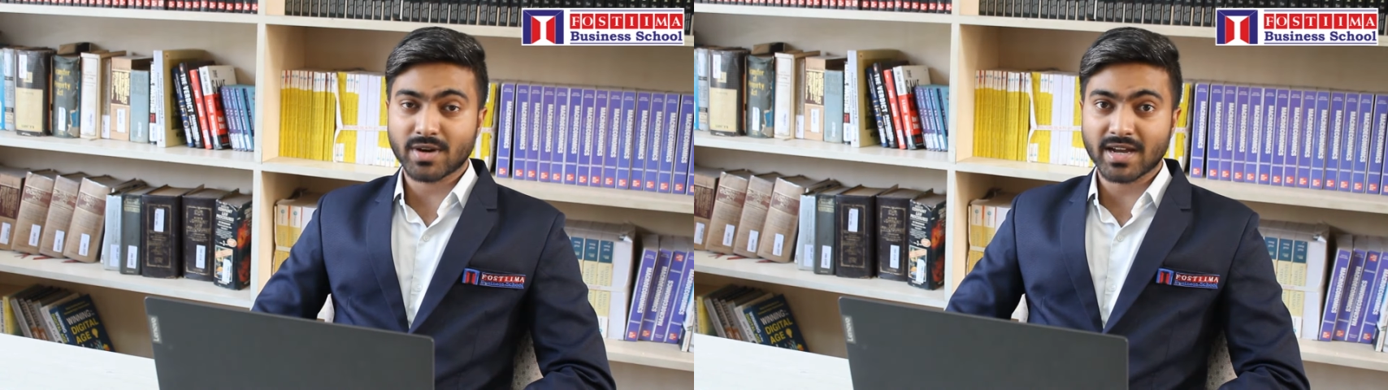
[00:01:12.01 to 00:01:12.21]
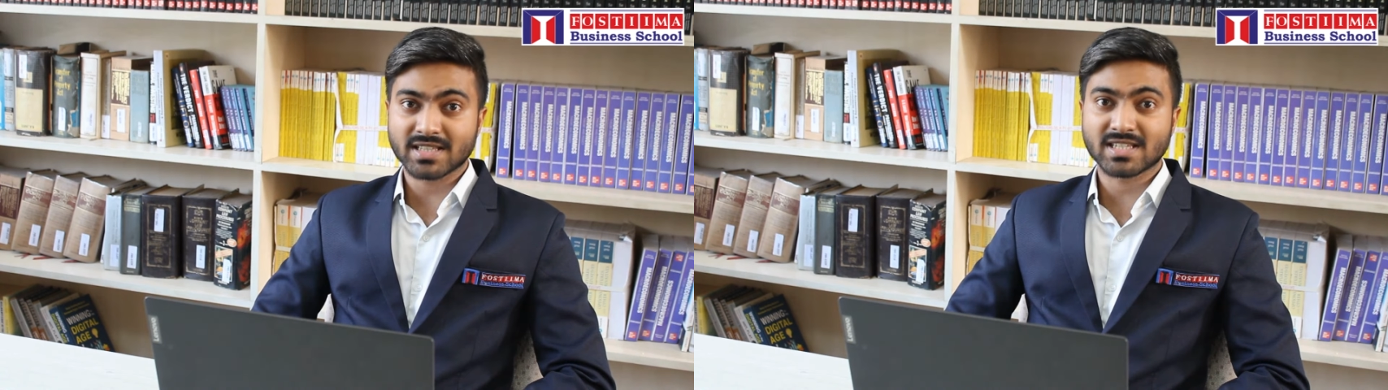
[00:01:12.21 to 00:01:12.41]

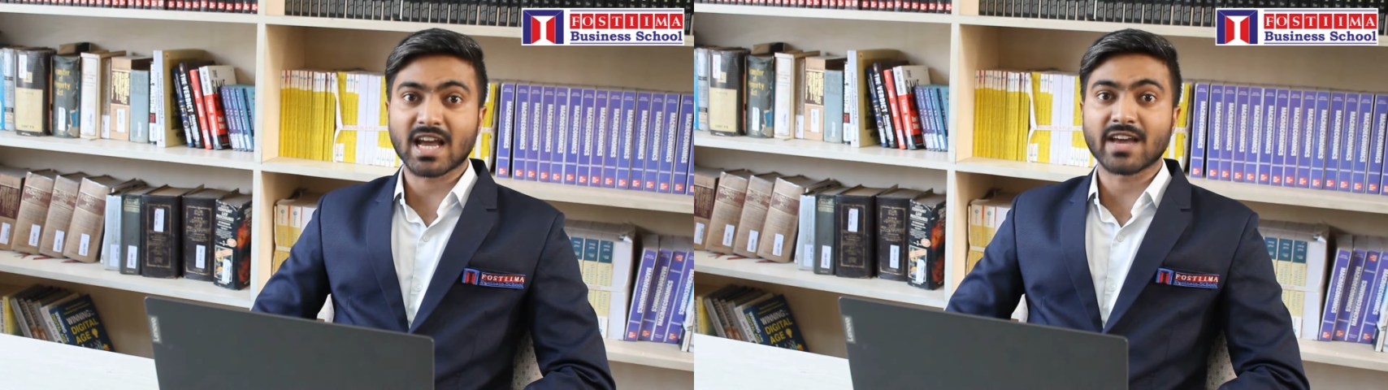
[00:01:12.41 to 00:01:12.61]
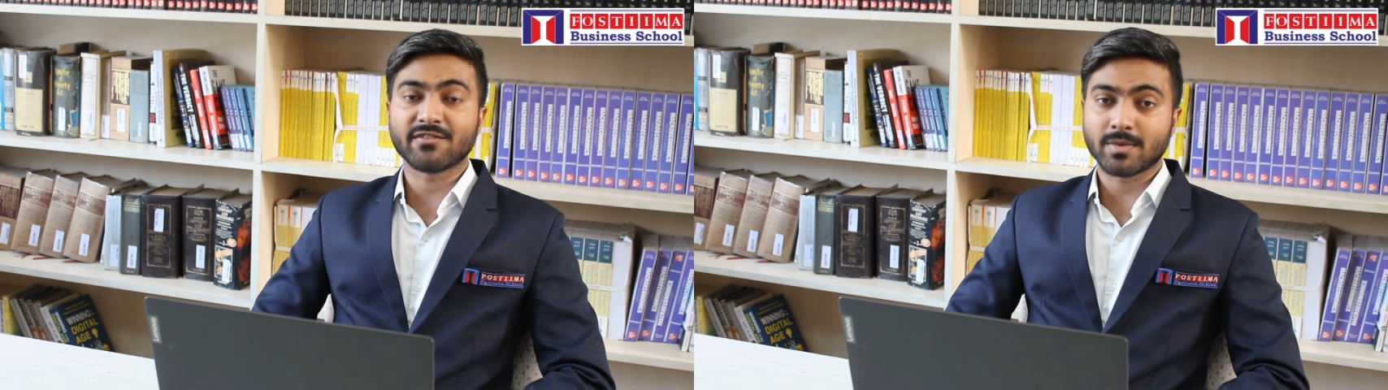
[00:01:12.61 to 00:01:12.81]
rides
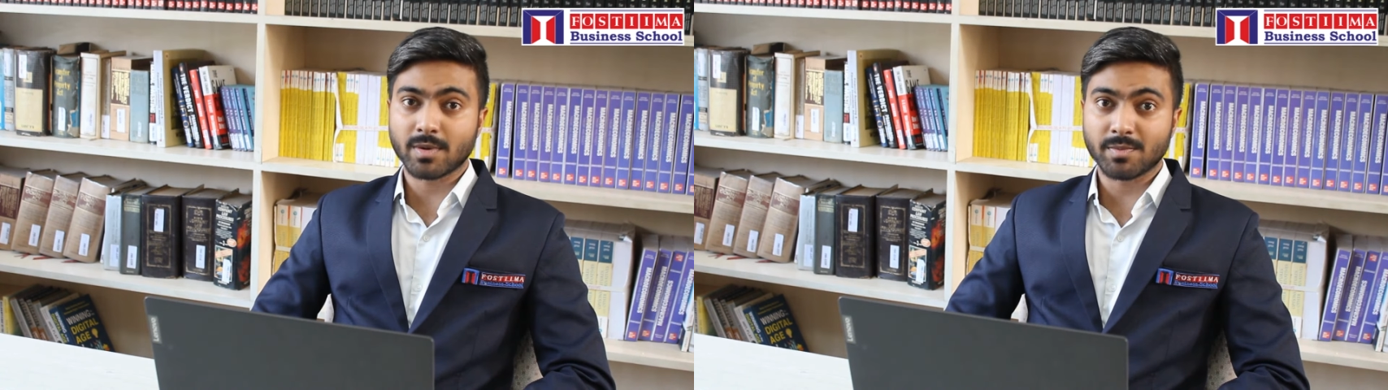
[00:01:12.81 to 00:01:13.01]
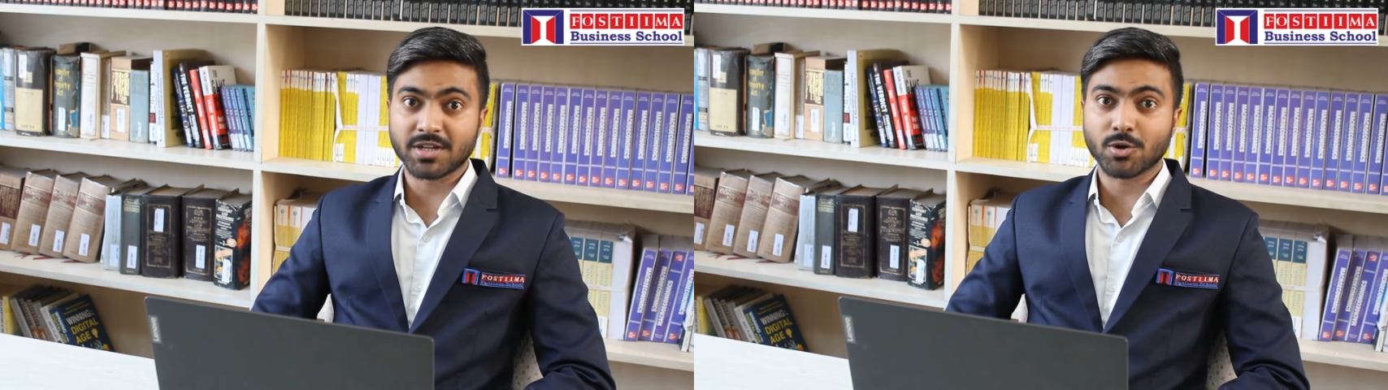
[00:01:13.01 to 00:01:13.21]
I have
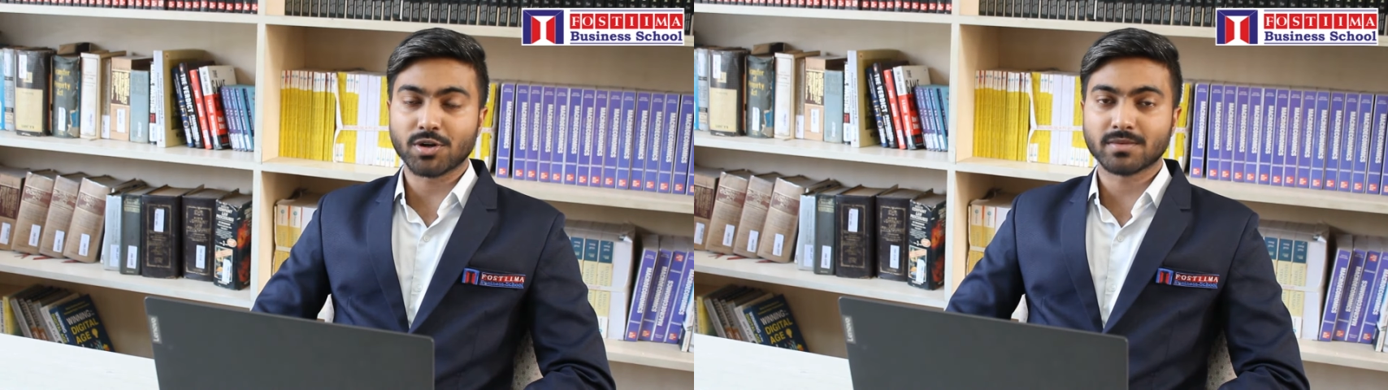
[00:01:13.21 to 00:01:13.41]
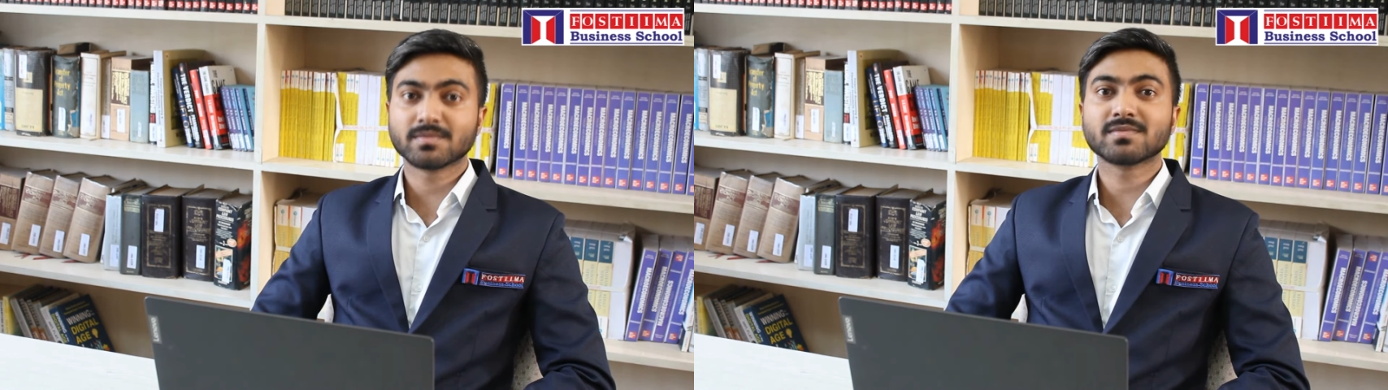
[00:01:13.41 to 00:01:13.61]
ever been
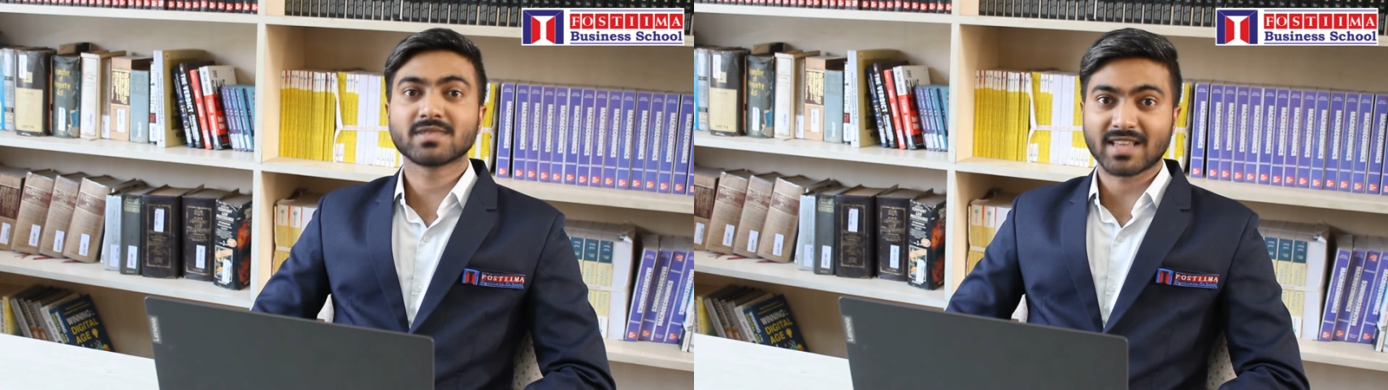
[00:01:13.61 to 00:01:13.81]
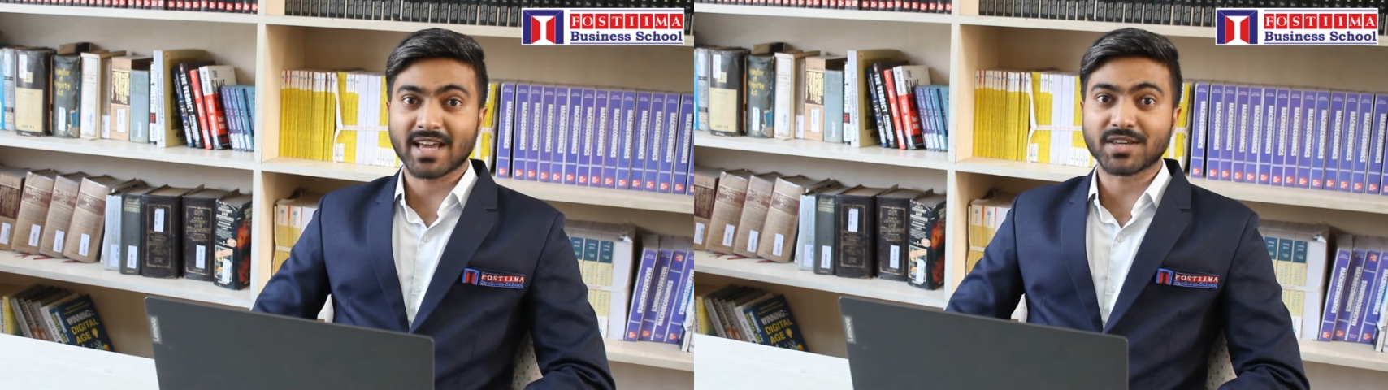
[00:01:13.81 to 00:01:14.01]
on.
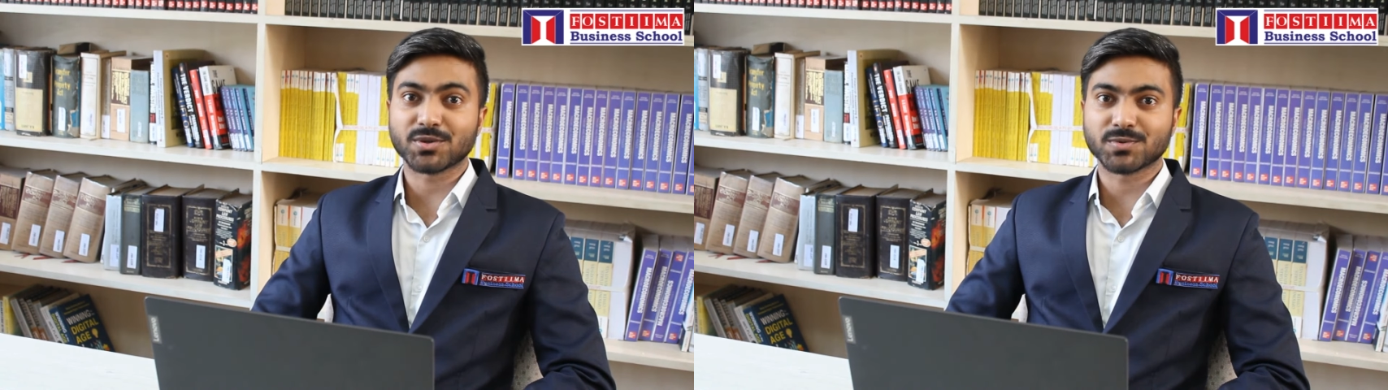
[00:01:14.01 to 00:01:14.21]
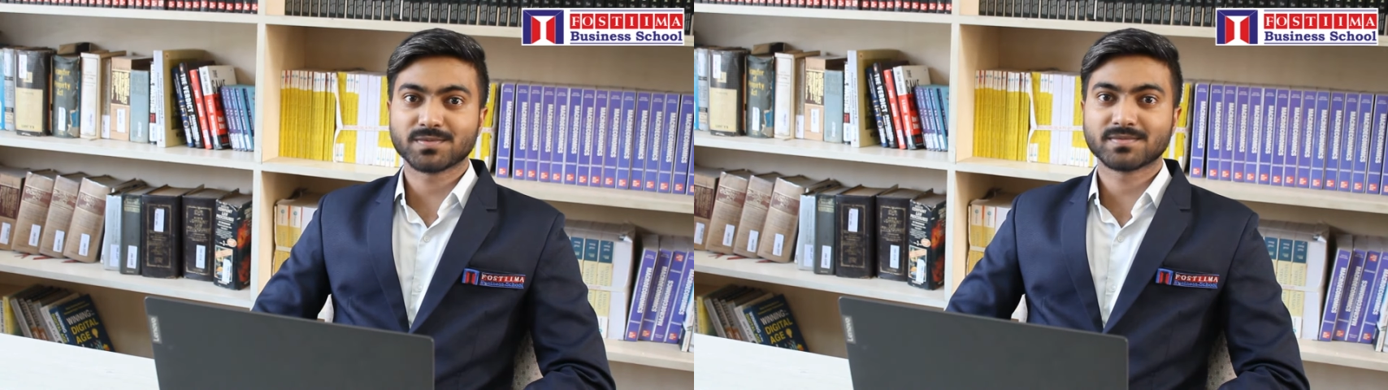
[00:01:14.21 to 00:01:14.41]
Thank you.